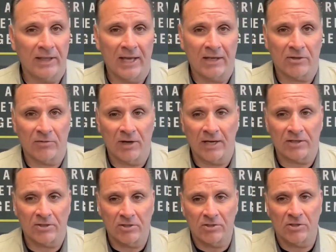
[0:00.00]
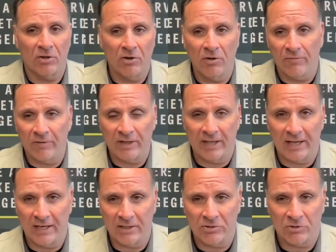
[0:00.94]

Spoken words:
that direction. So hopefully that answers your